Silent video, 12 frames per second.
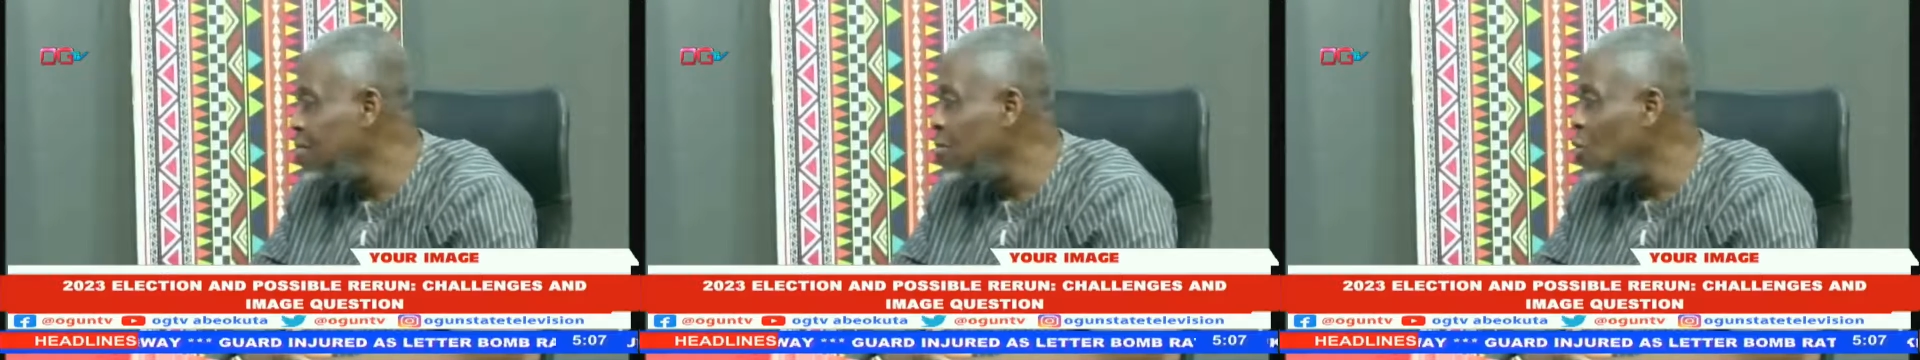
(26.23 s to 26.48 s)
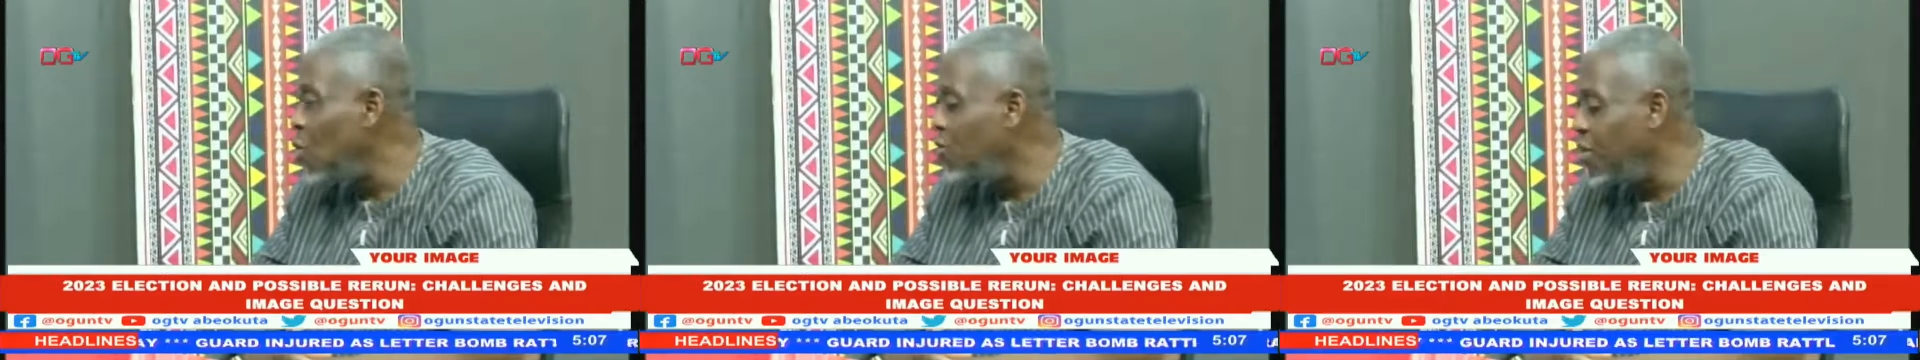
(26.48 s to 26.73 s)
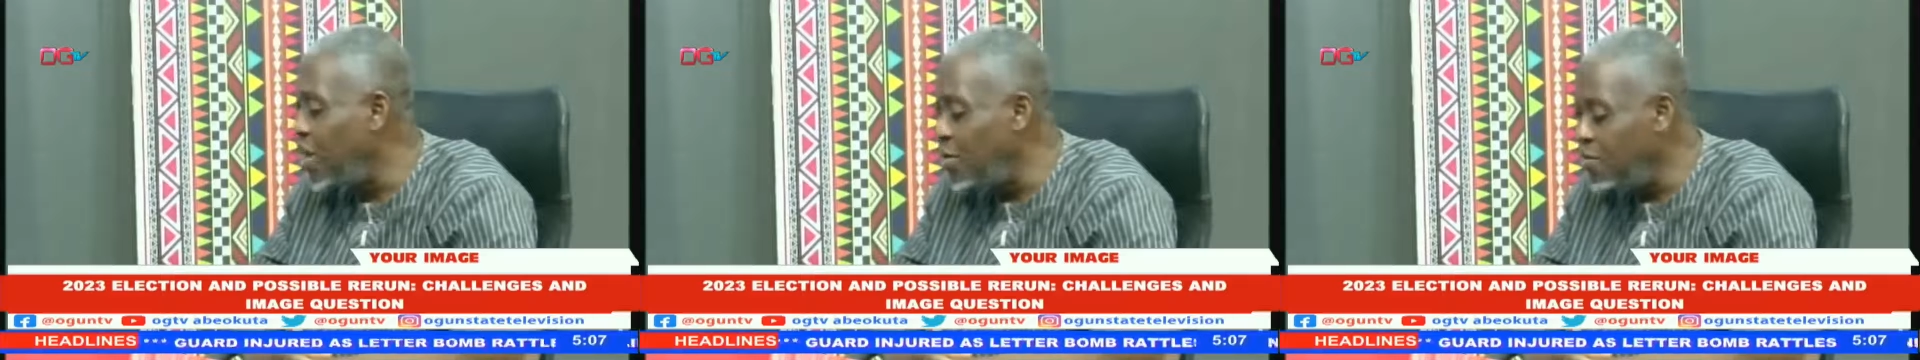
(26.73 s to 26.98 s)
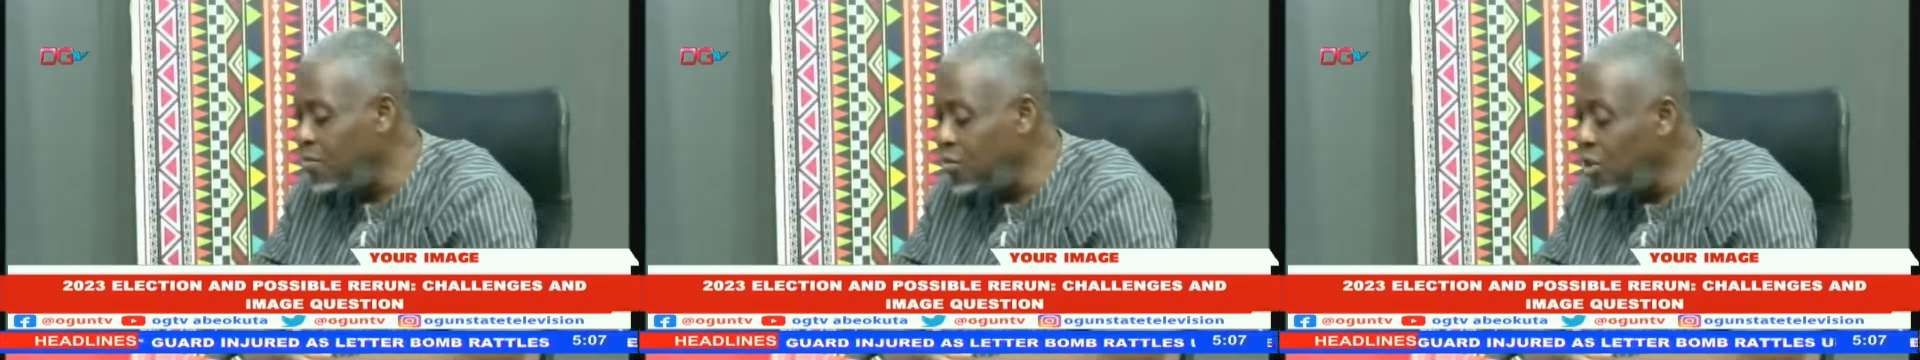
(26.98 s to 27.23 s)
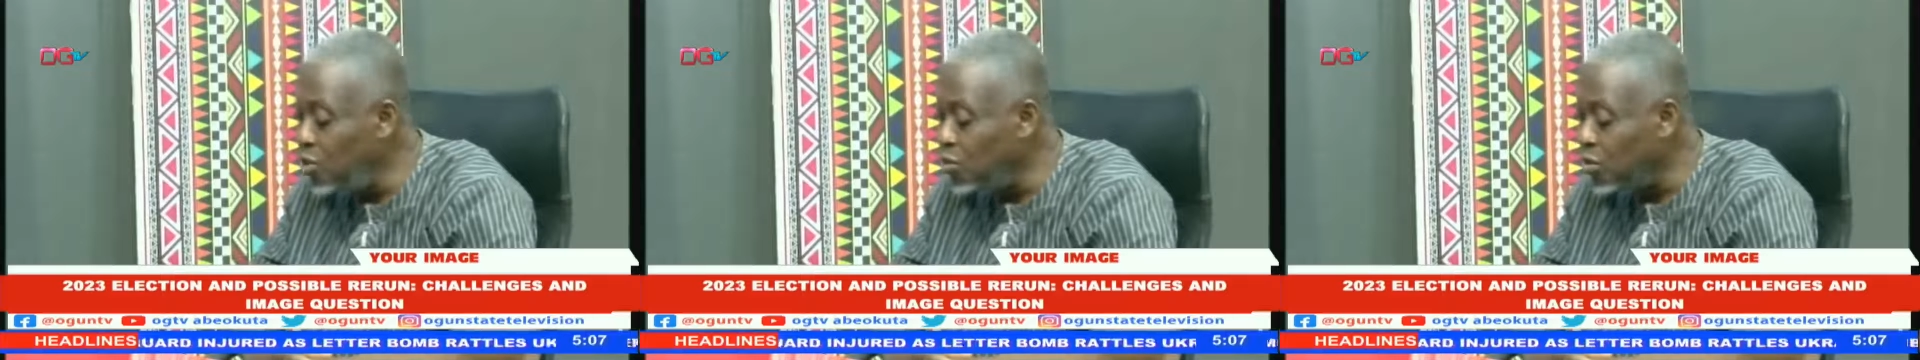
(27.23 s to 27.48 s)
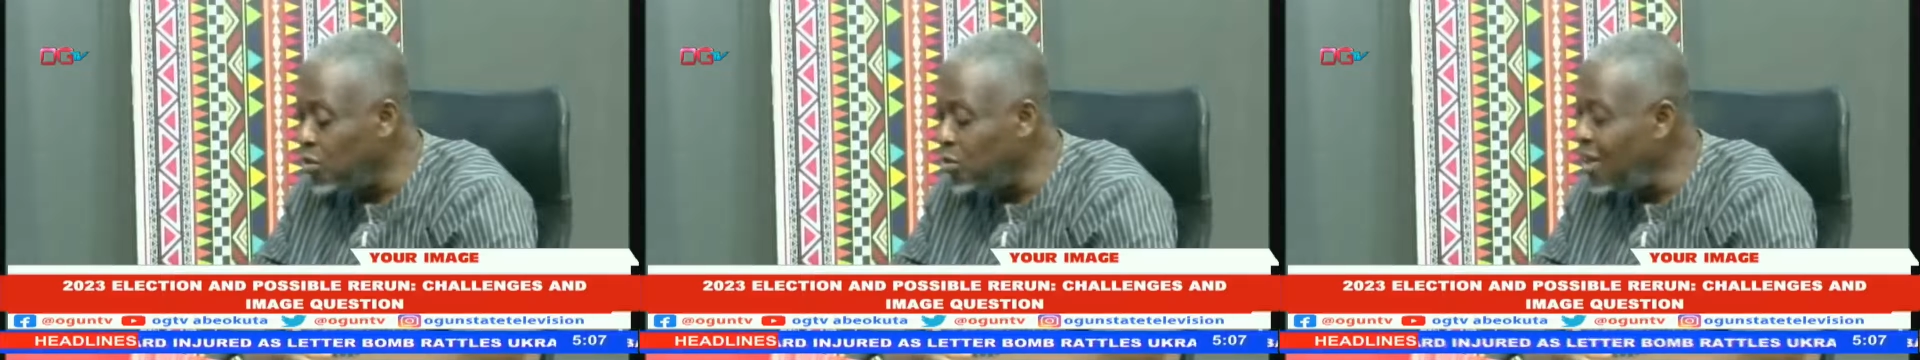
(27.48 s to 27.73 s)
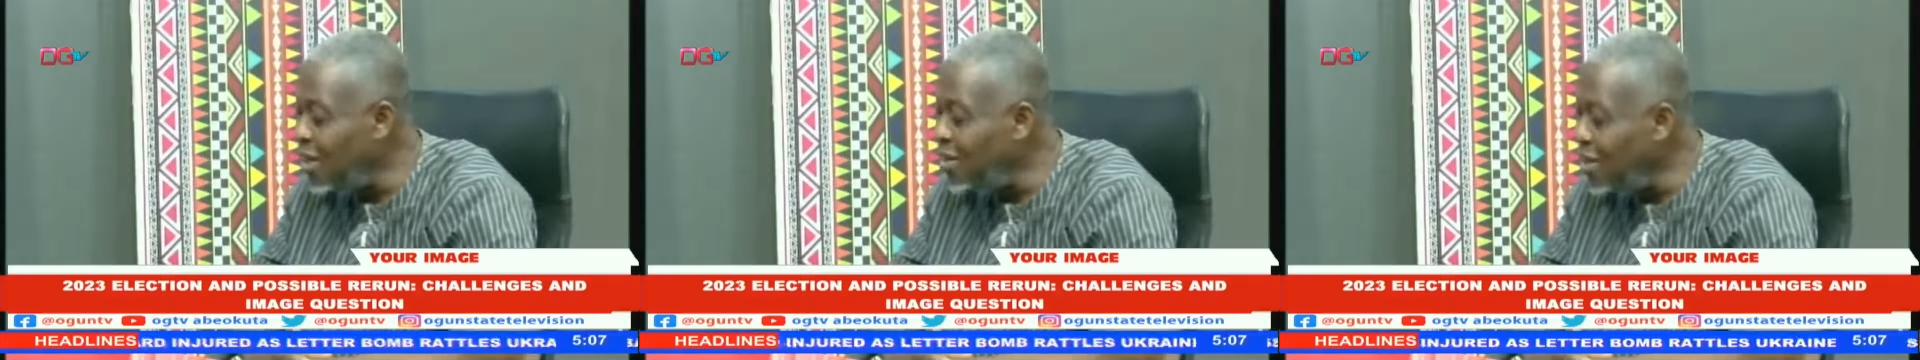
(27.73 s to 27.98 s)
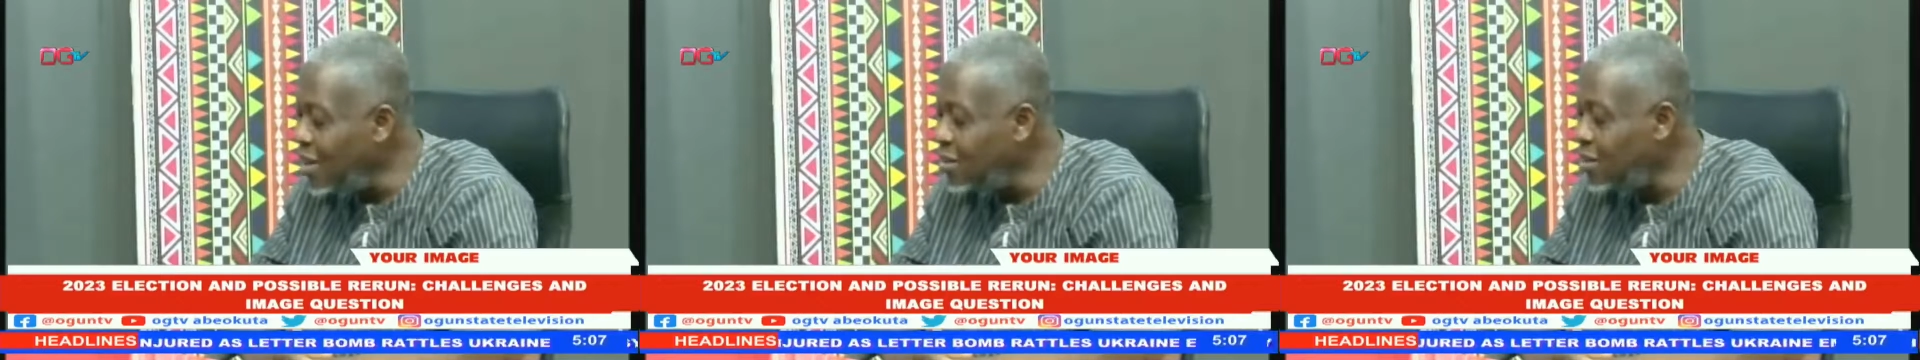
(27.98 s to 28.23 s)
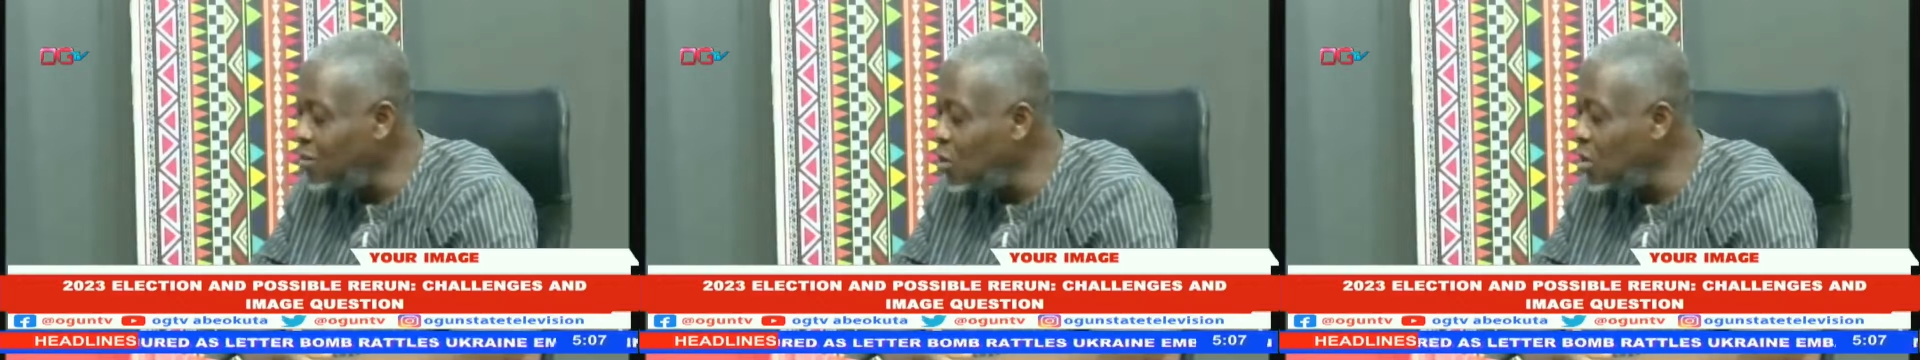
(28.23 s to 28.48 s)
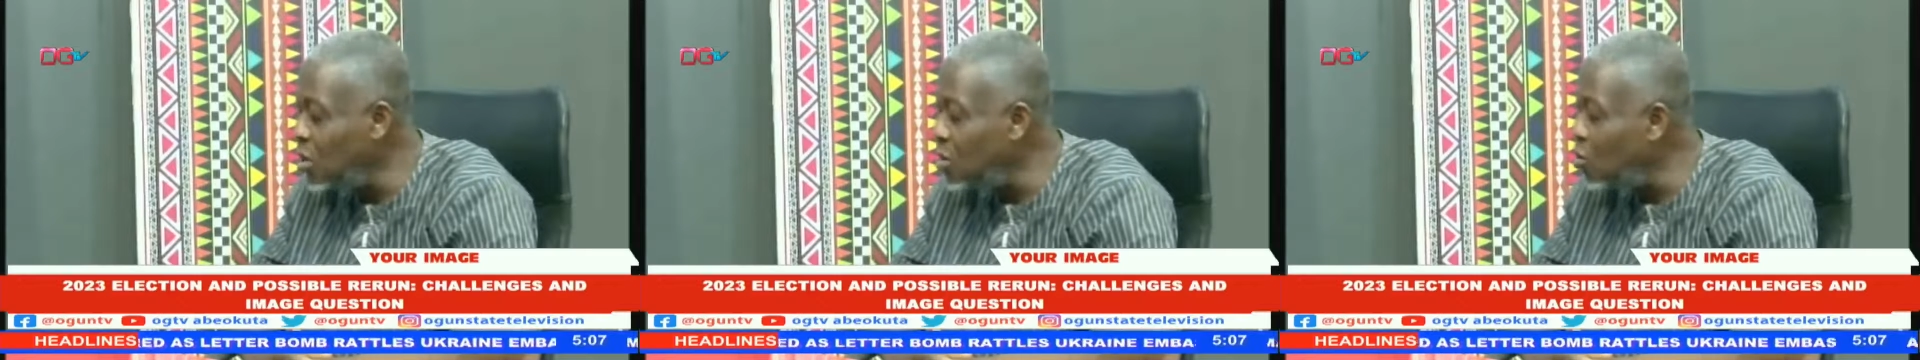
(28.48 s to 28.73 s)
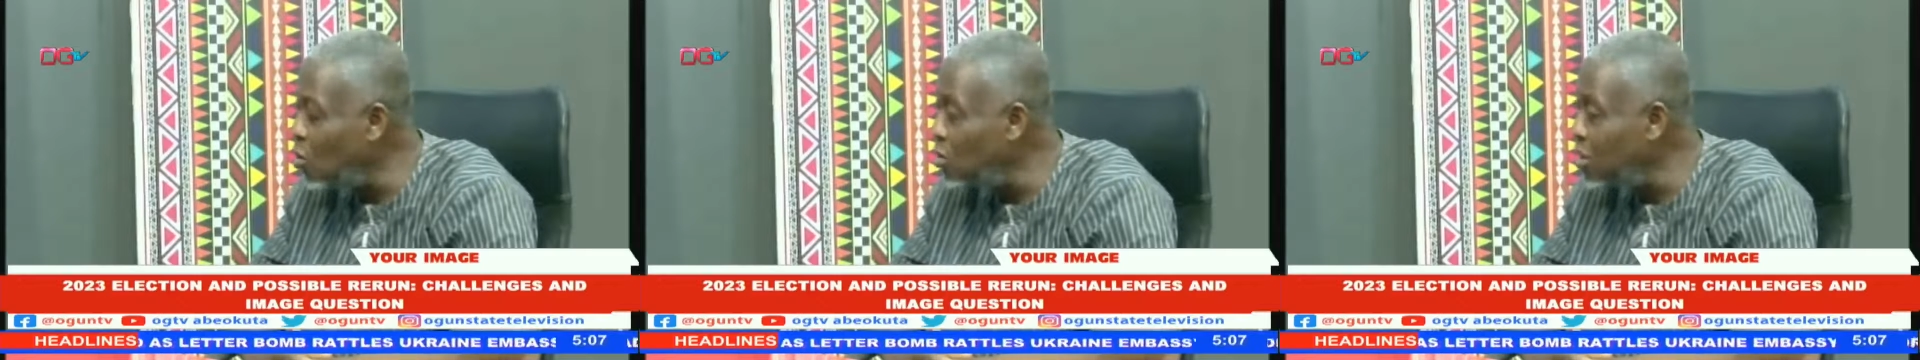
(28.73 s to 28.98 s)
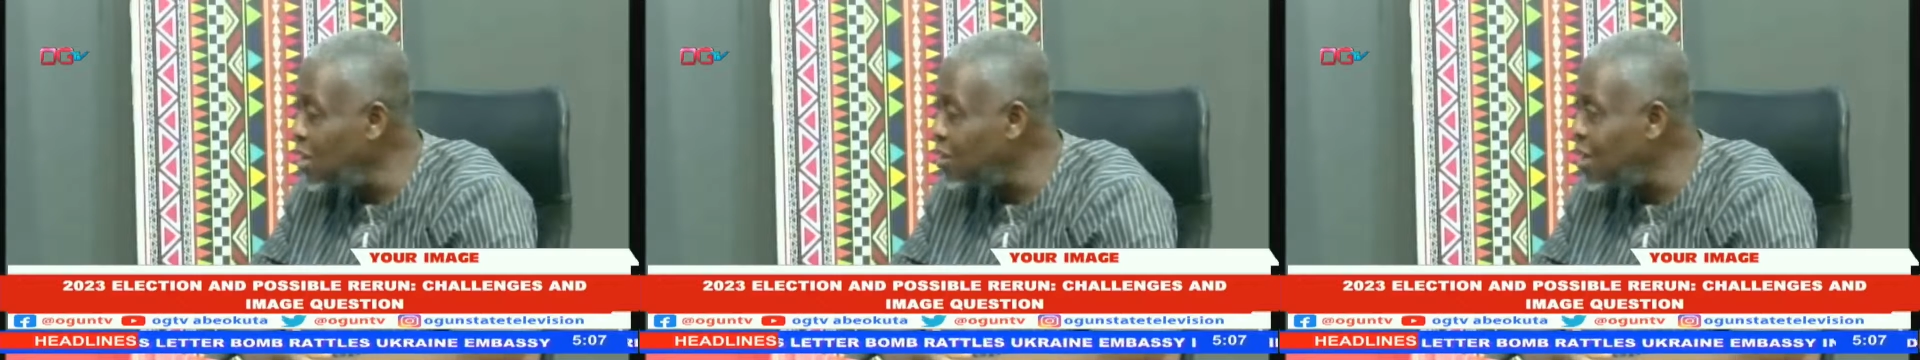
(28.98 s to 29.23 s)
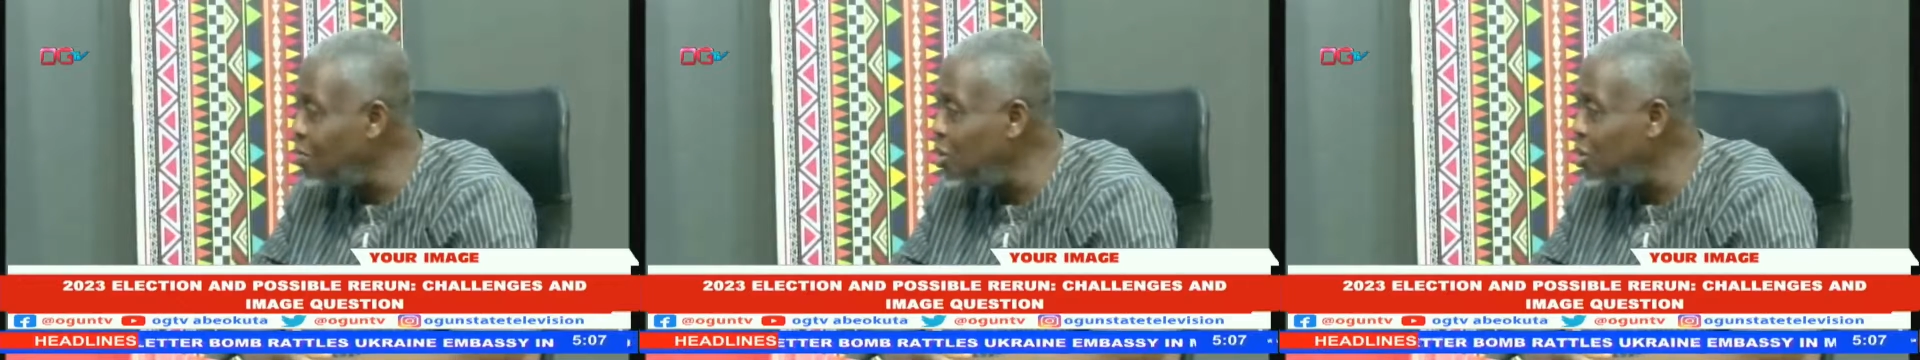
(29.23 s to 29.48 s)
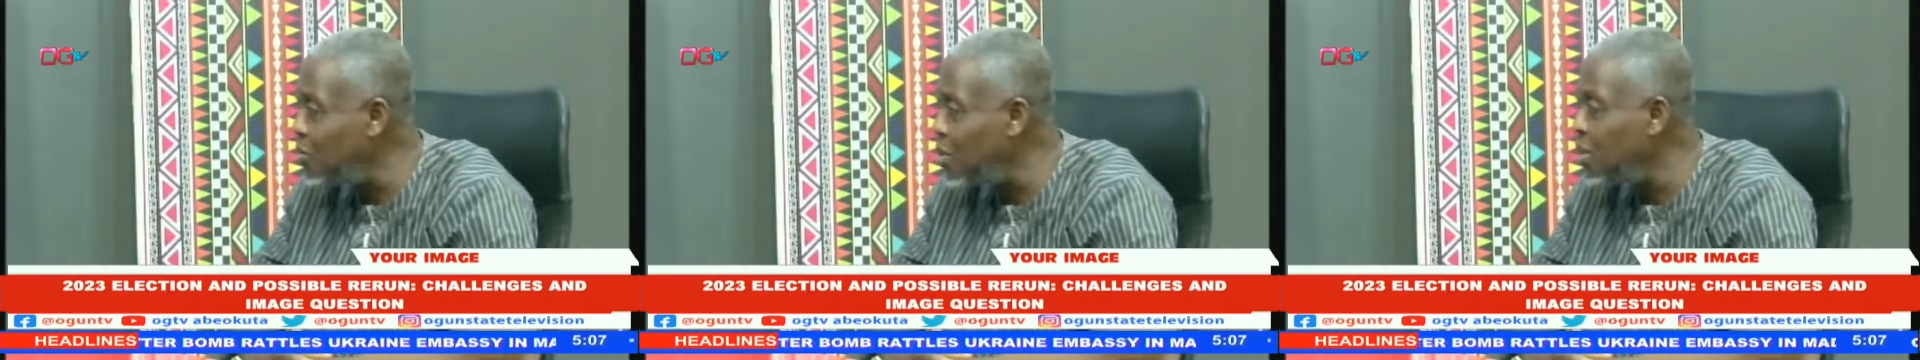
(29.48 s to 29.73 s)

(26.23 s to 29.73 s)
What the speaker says: of the youth against what they call the establishment,